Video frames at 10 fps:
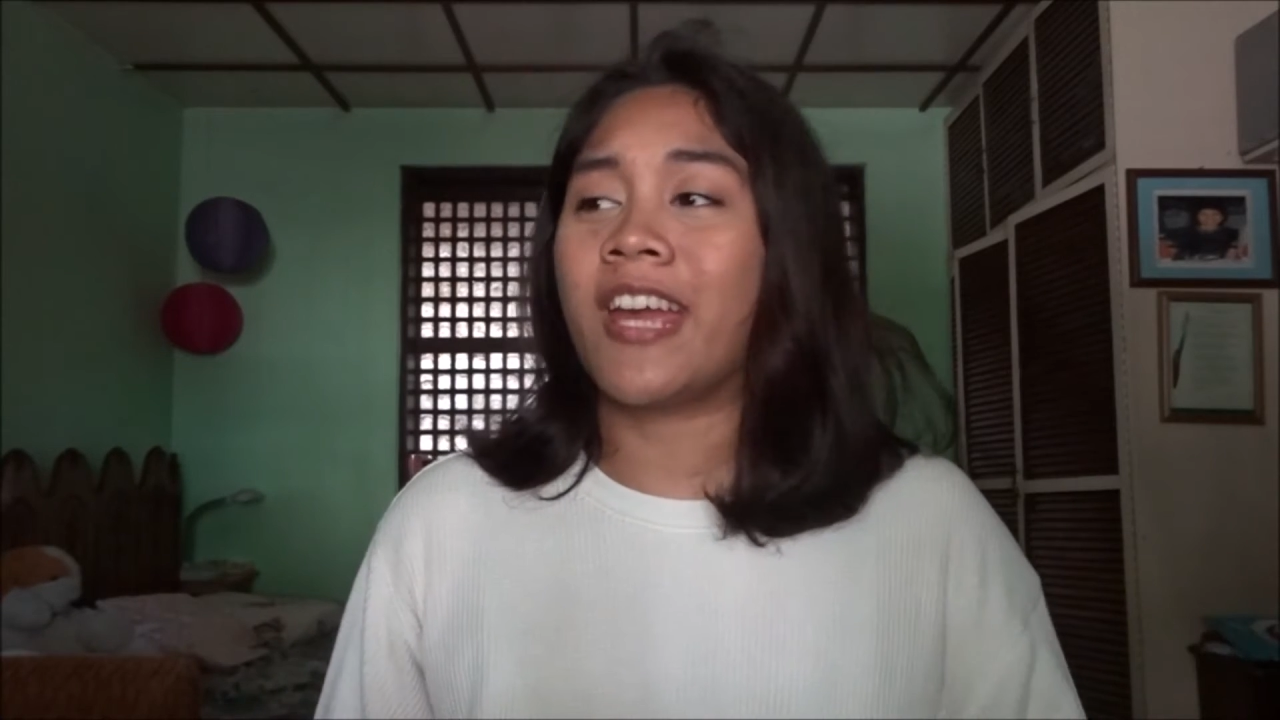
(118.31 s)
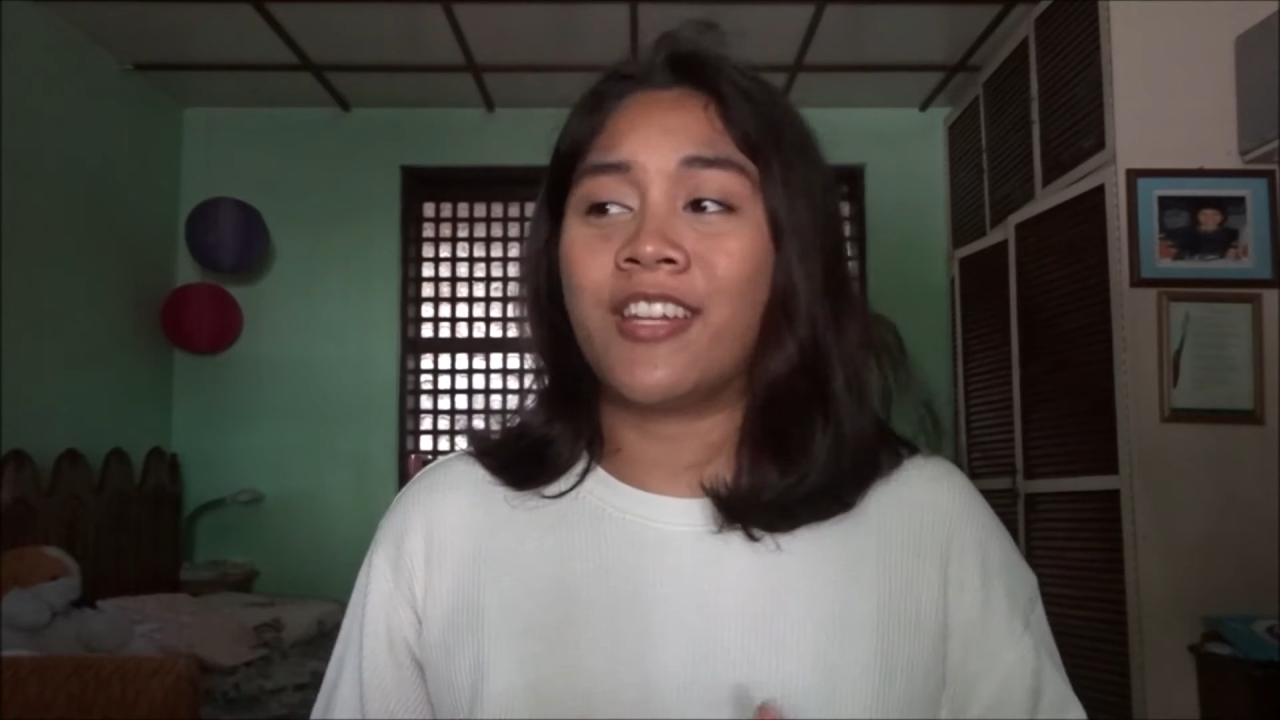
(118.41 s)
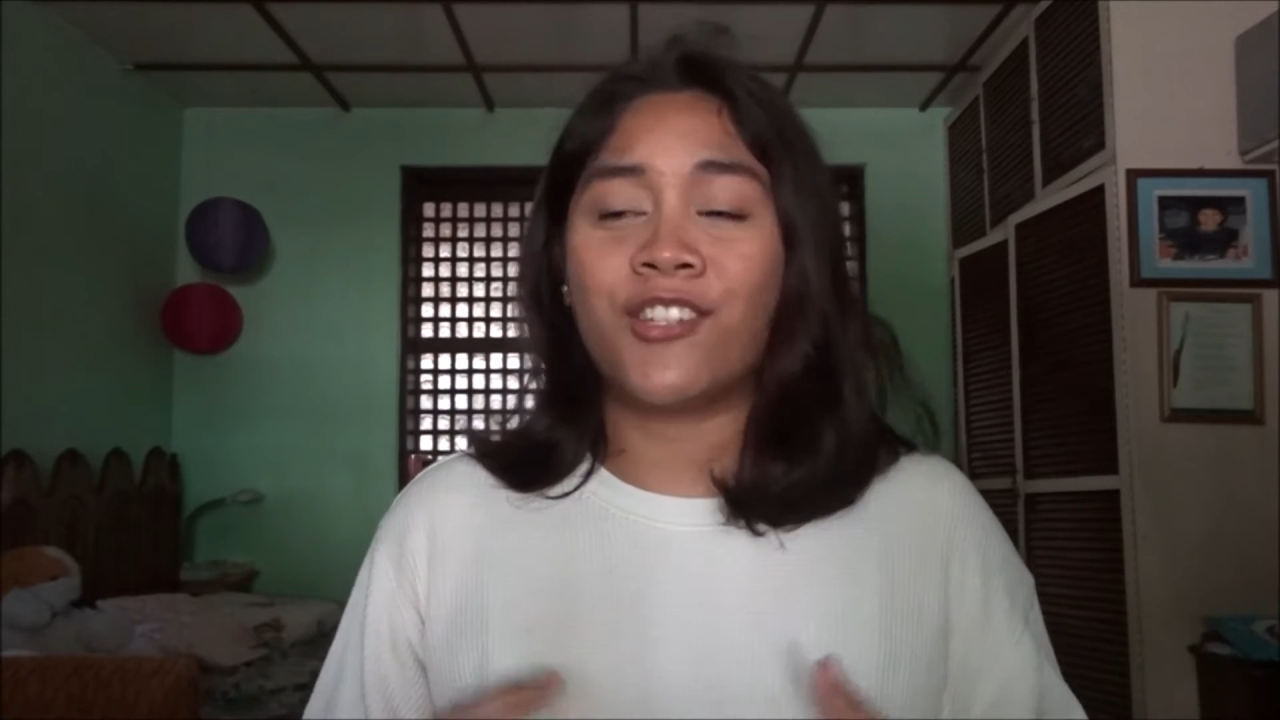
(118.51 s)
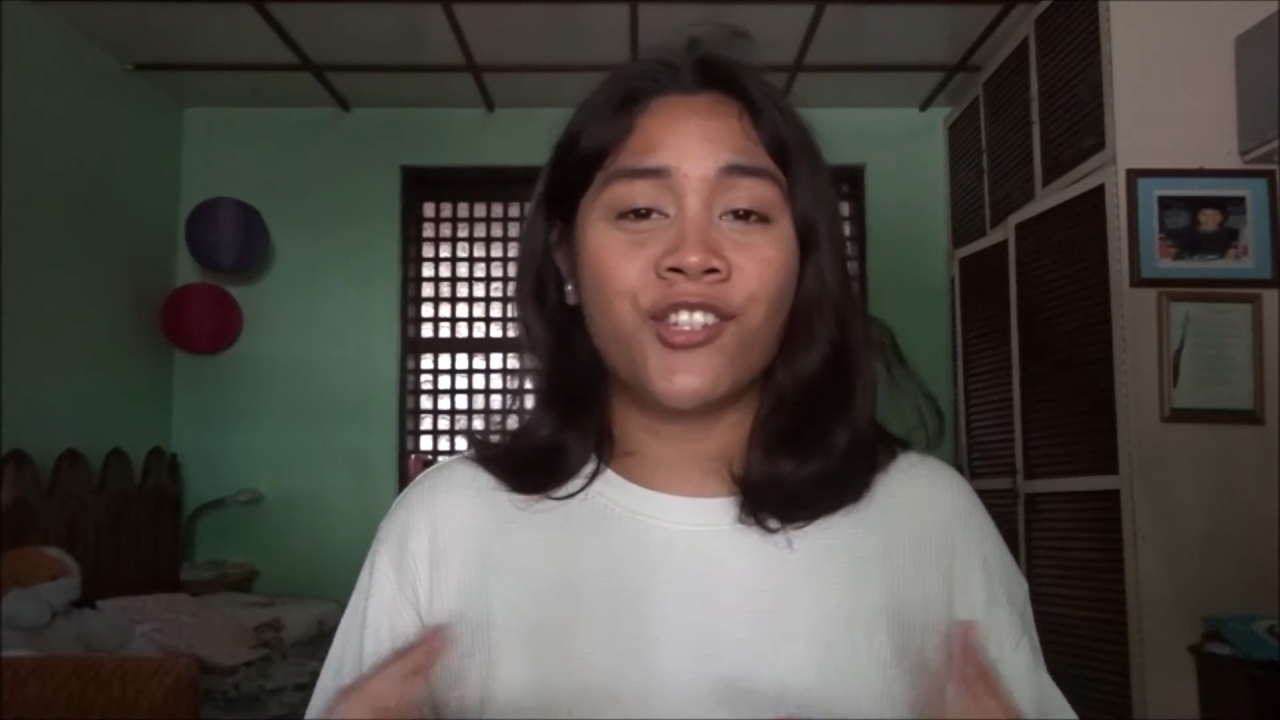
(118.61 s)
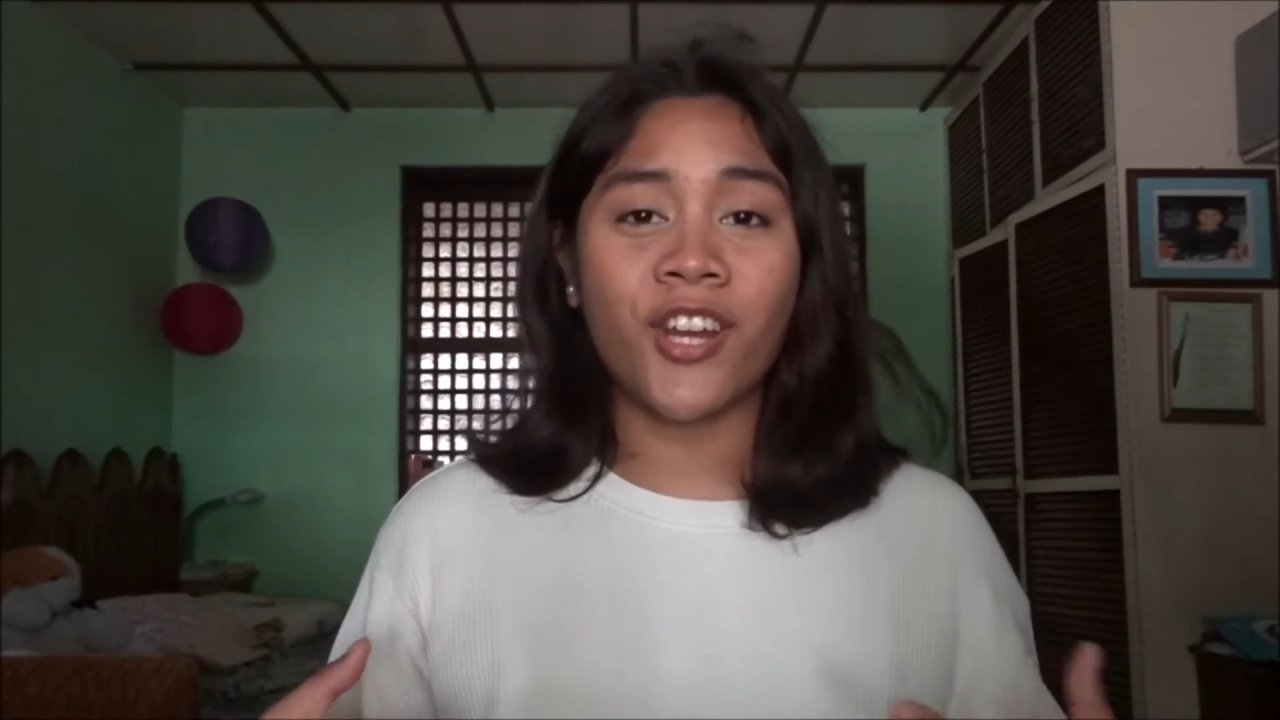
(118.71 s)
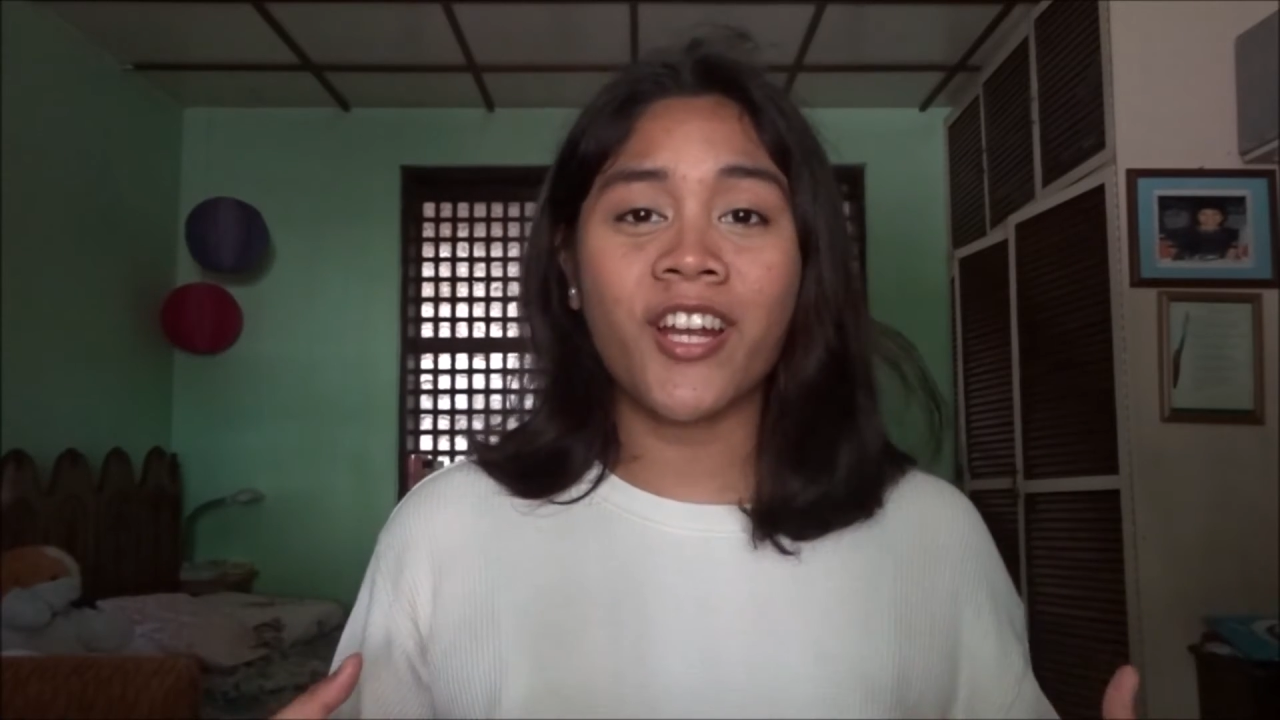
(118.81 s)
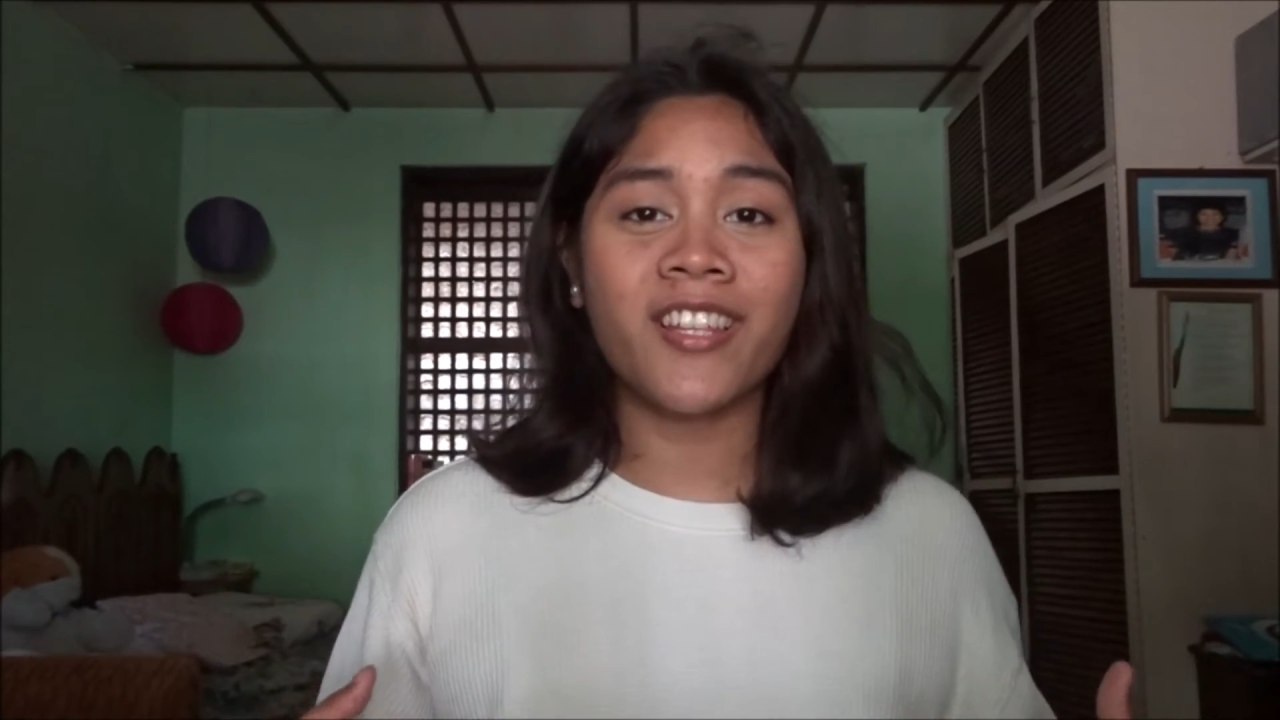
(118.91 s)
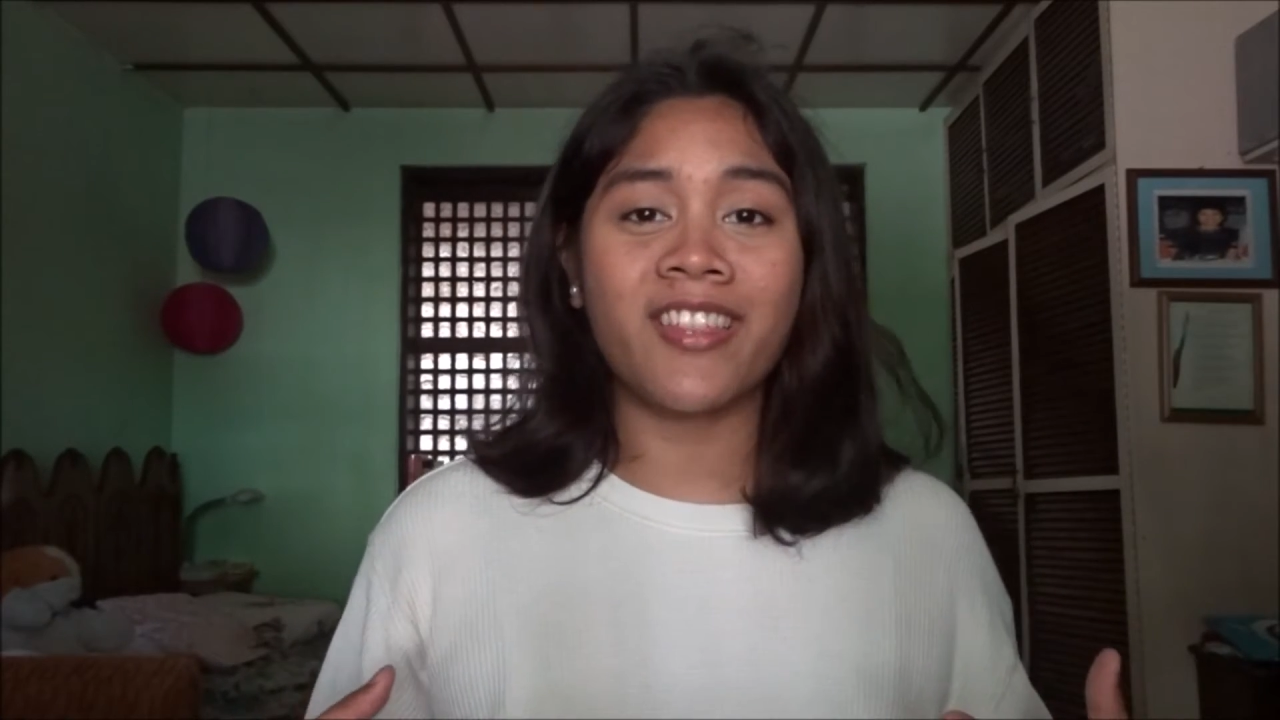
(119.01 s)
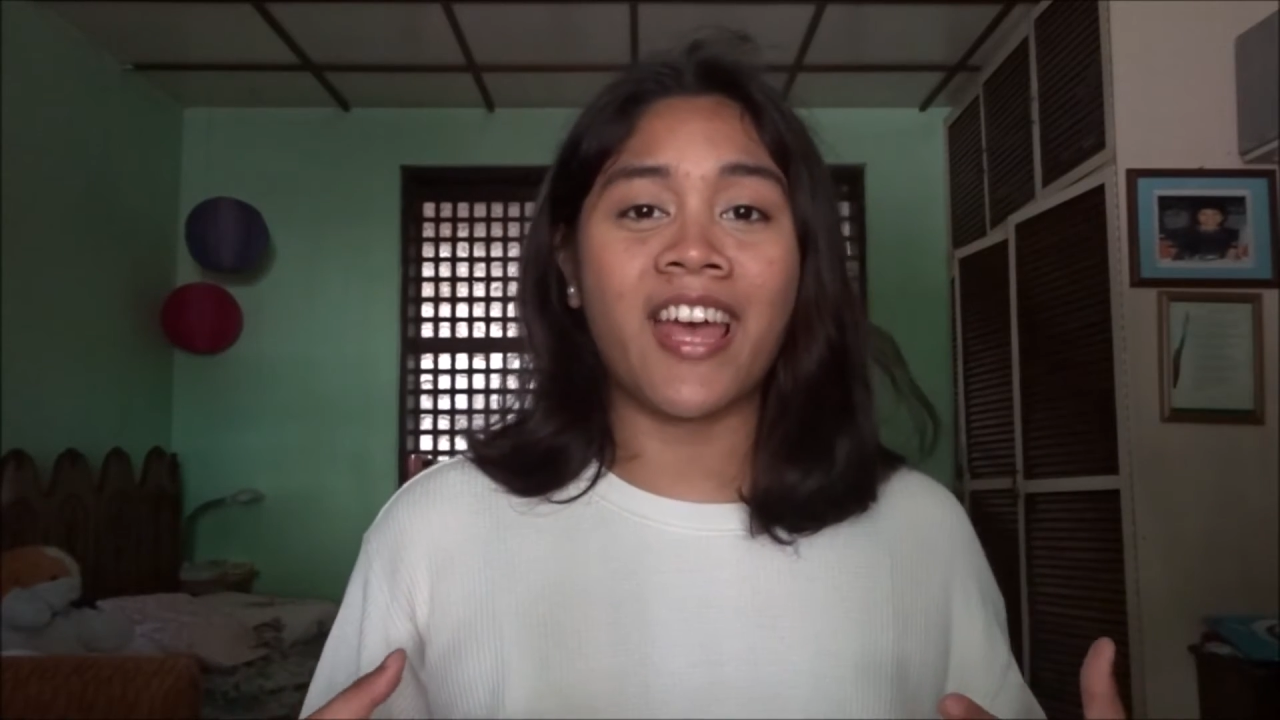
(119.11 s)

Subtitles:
a shirt